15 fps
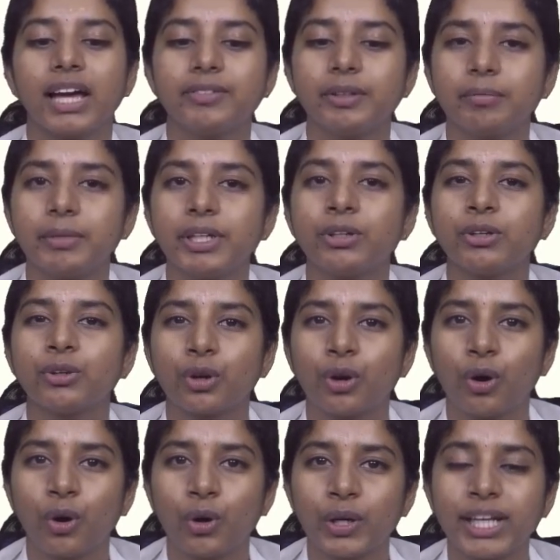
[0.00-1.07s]
there will be
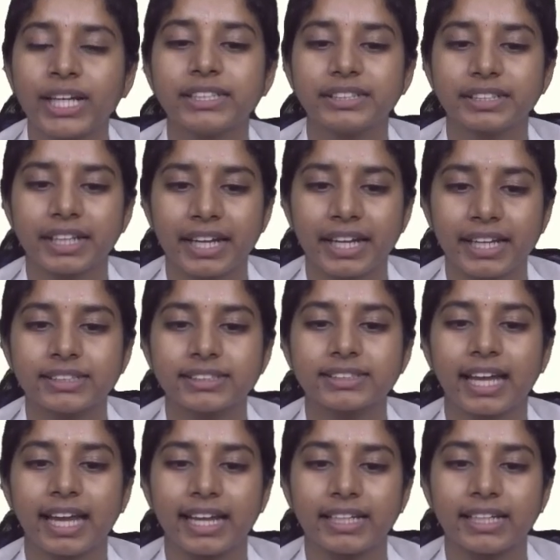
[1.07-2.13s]
chronic draining
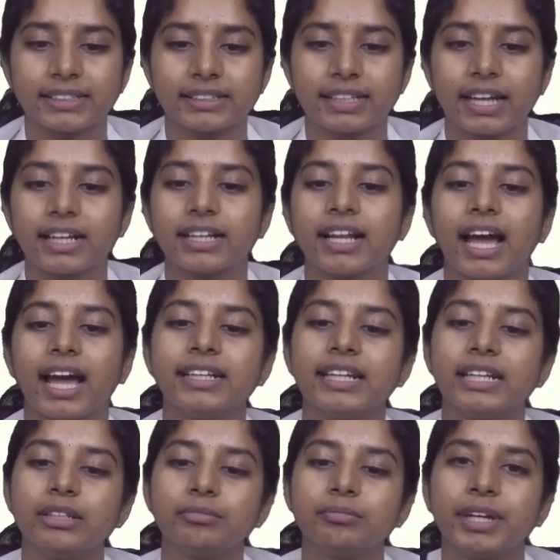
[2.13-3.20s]
sinus tract
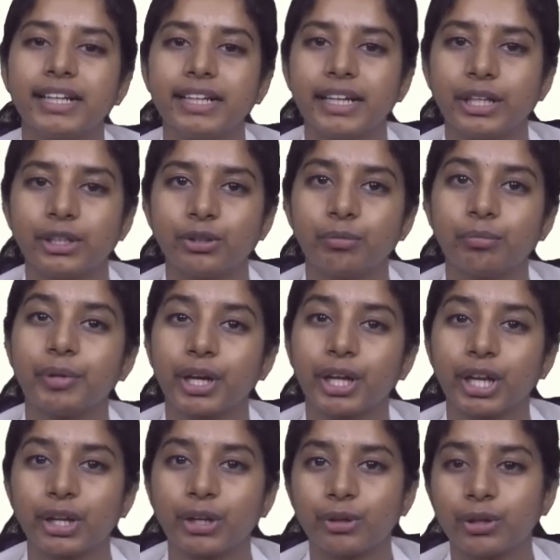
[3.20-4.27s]
and it may lead to
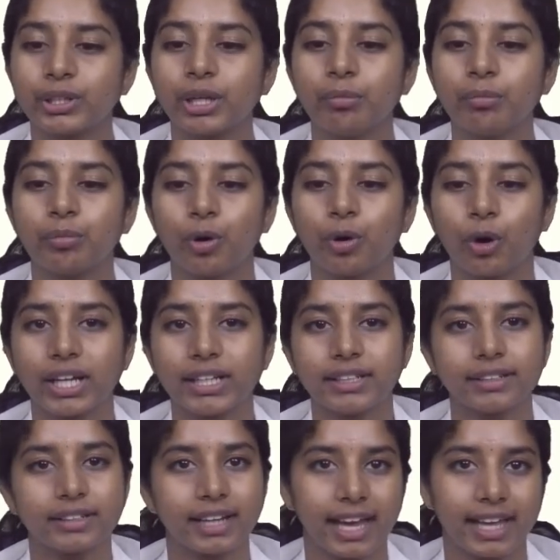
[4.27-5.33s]
periodontal
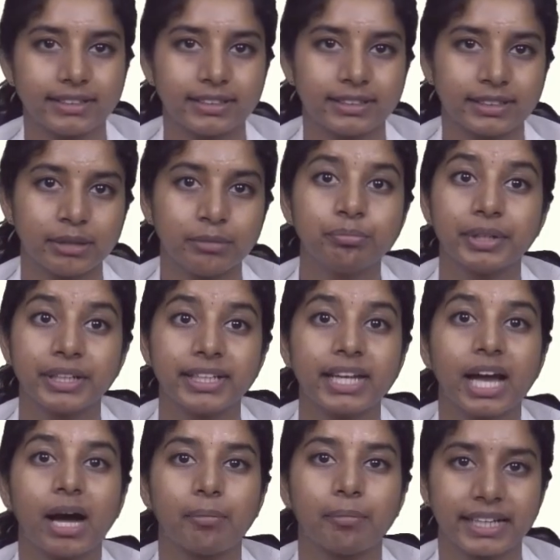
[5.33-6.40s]
pocket rather than a
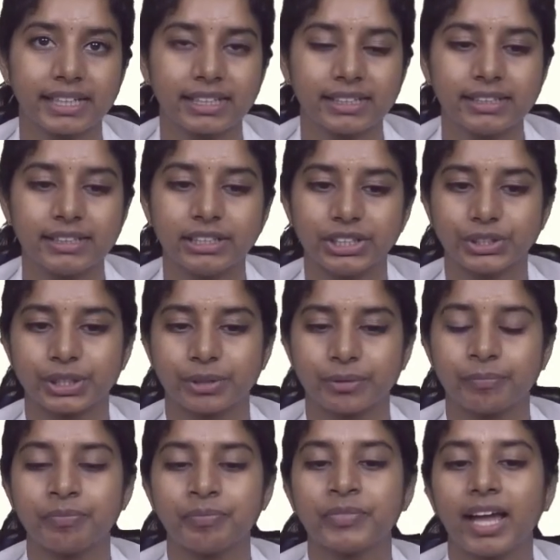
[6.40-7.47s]
periapical
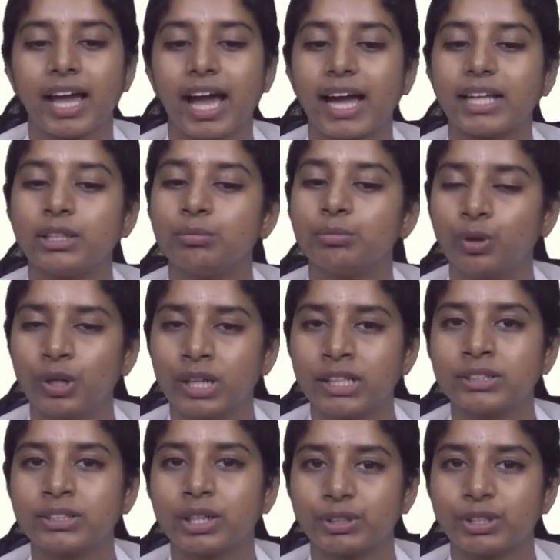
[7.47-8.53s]
lesion, and the bone
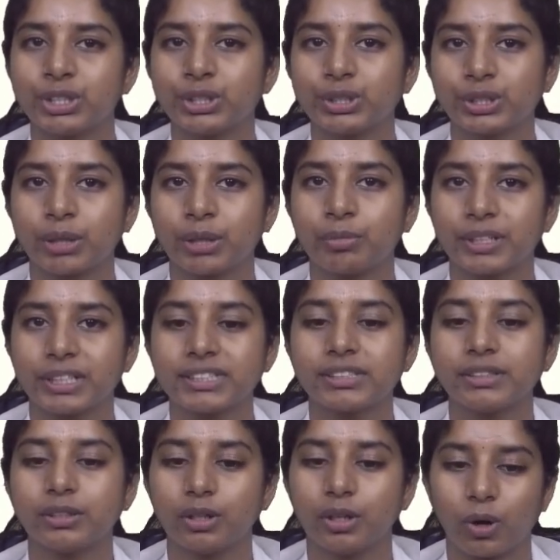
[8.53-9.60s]
and soft tissue support
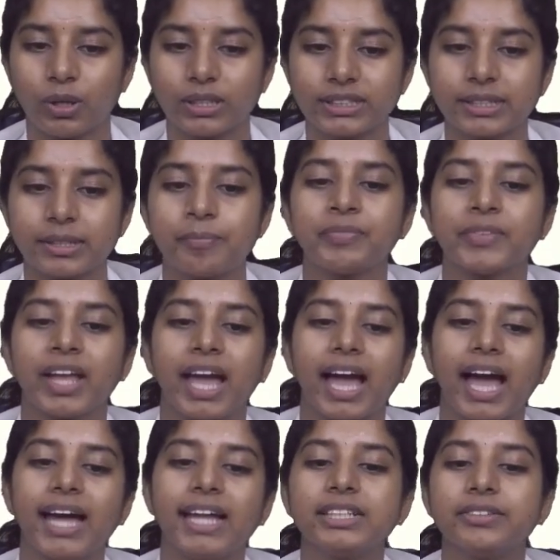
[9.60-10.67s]
is lost
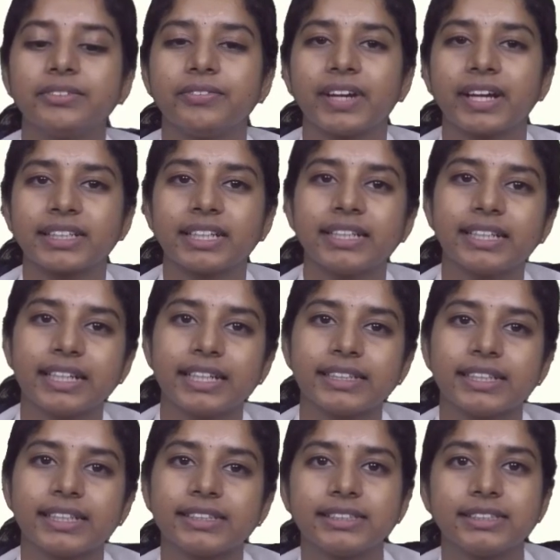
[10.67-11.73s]
and the affected
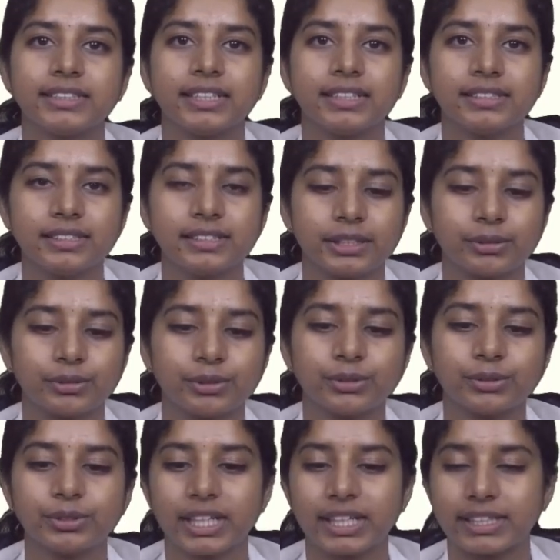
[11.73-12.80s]
teeth is sensitive
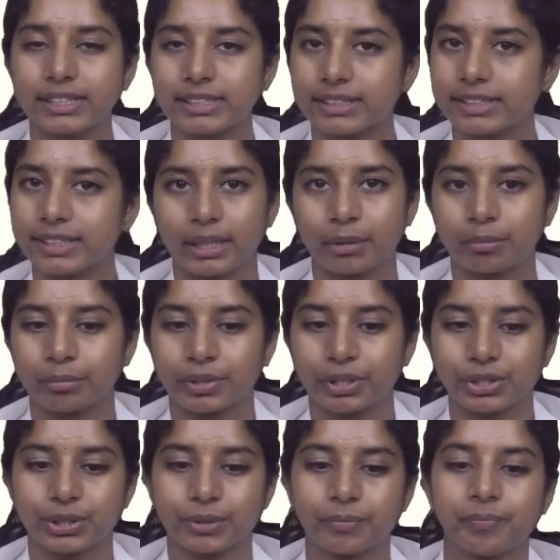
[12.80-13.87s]
to changes in the
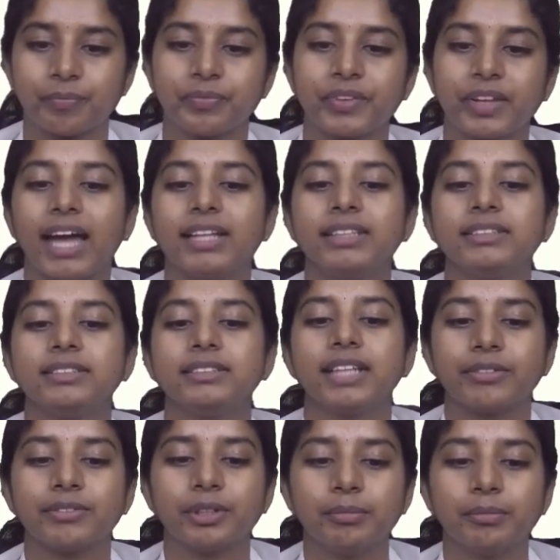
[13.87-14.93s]
temperature,
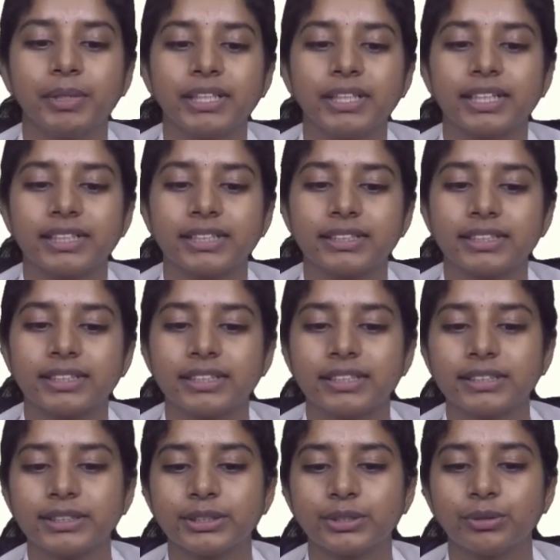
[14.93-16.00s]
and there will be
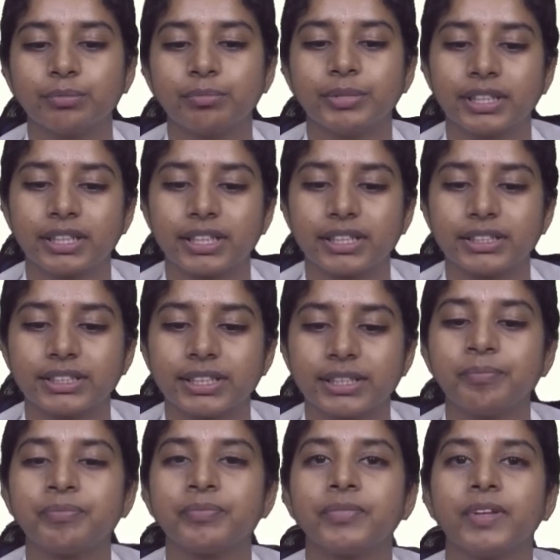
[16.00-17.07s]
tenderness to
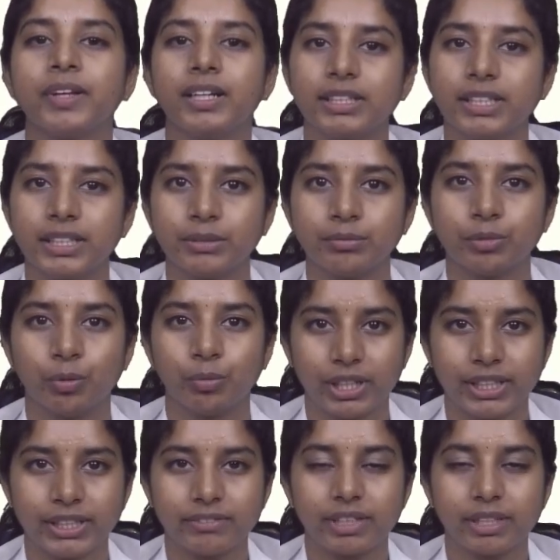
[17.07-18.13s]
percussion, teeth
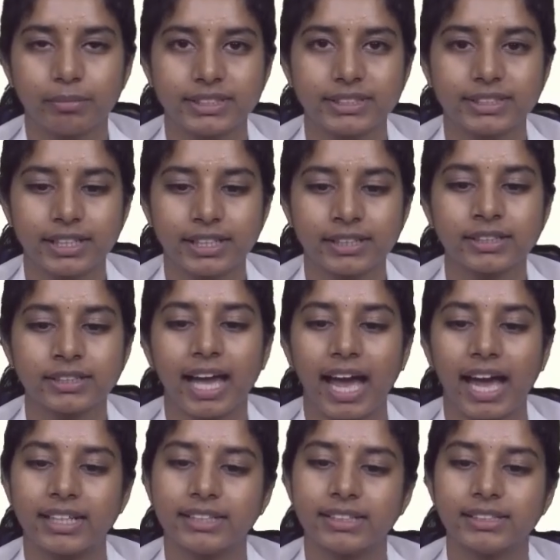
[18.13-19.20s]
mobility will be seen
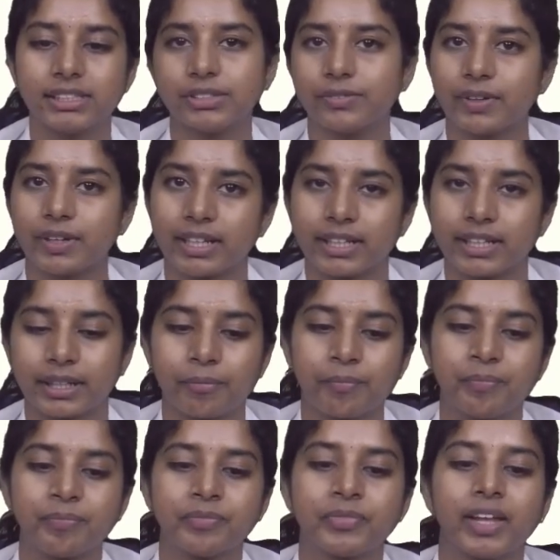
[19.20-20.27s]
and then swelling,
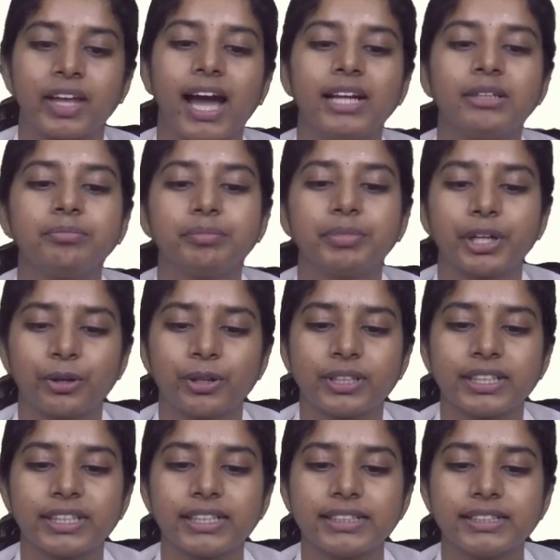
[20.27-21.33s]
and
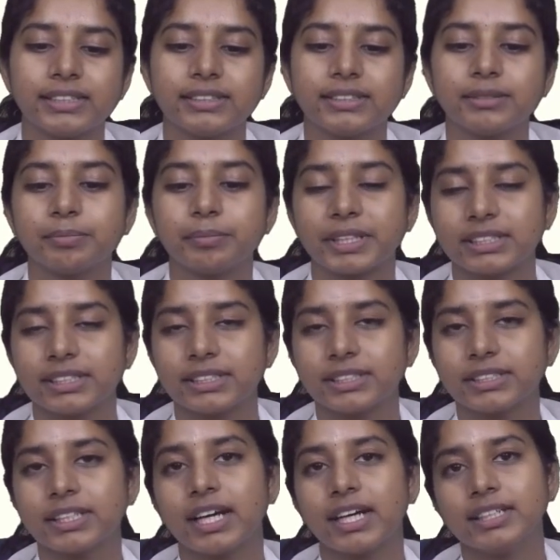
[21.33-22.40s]
periodontal disease
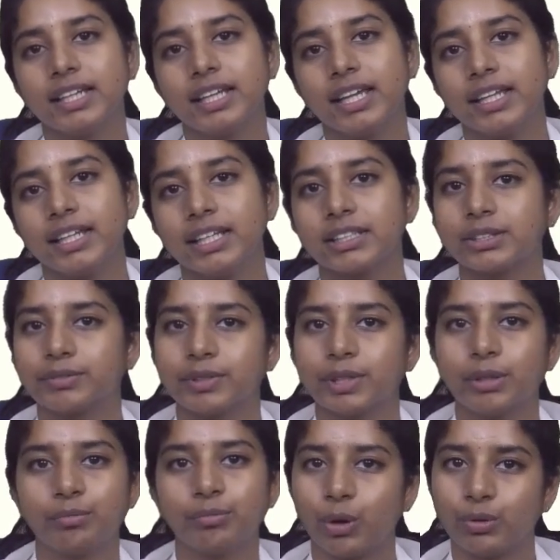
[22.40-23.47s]
present in other areas
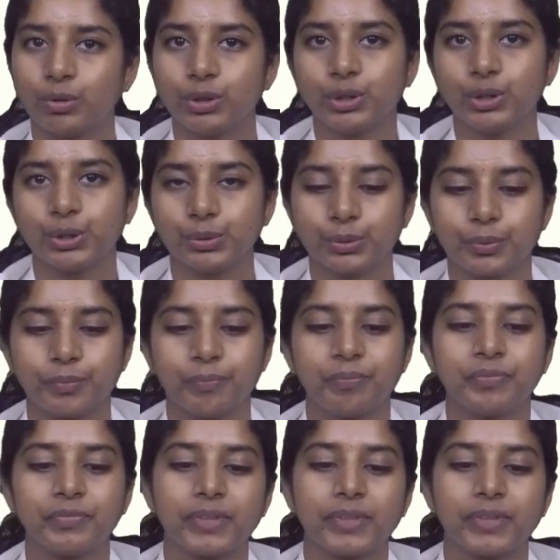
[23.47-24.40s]
of the mouth too.